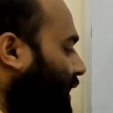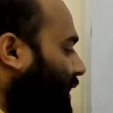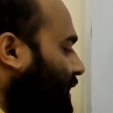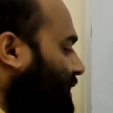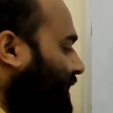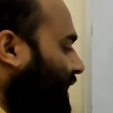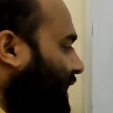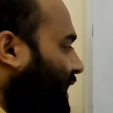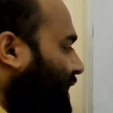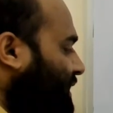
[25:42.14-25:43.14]

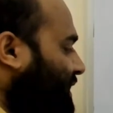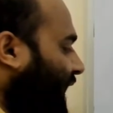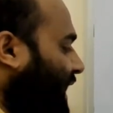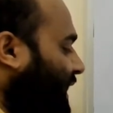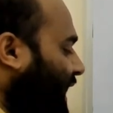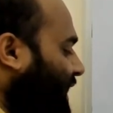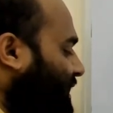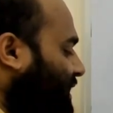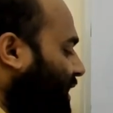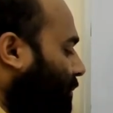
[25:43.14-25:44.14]
See, sin
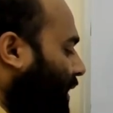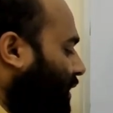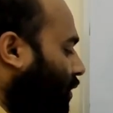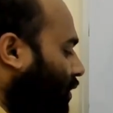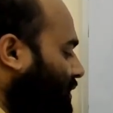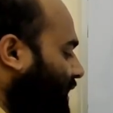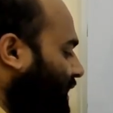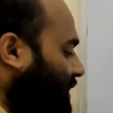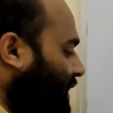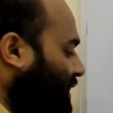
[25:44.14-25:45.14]
8a by cos
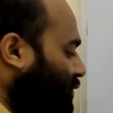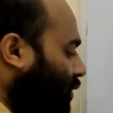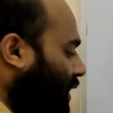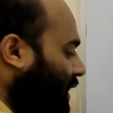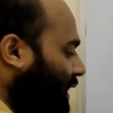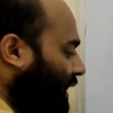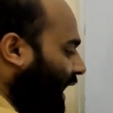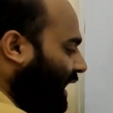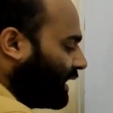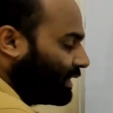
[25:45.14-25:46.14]
8a is what?
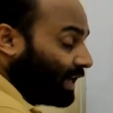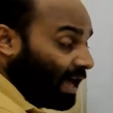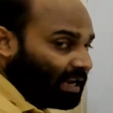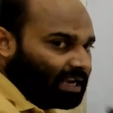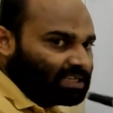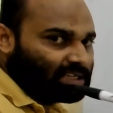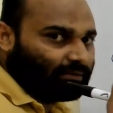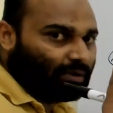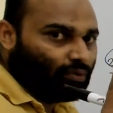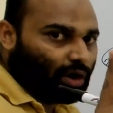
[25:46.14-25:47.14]
Tan 8a. We
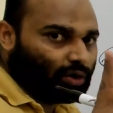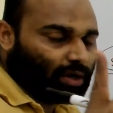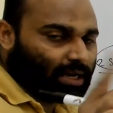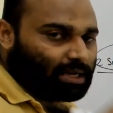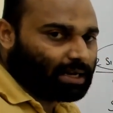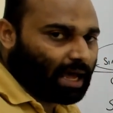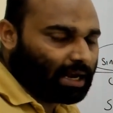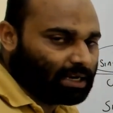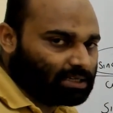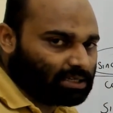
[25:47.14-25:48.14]
want to get tan
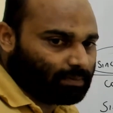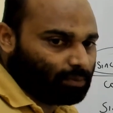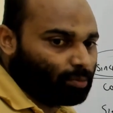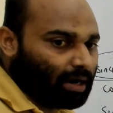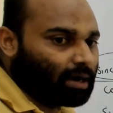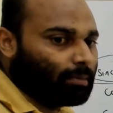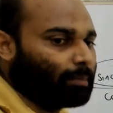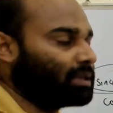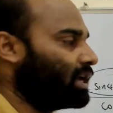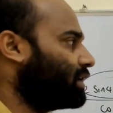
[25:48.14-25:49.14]
8a. You might
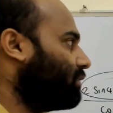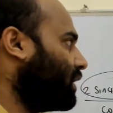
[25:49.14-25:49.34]
remember that one in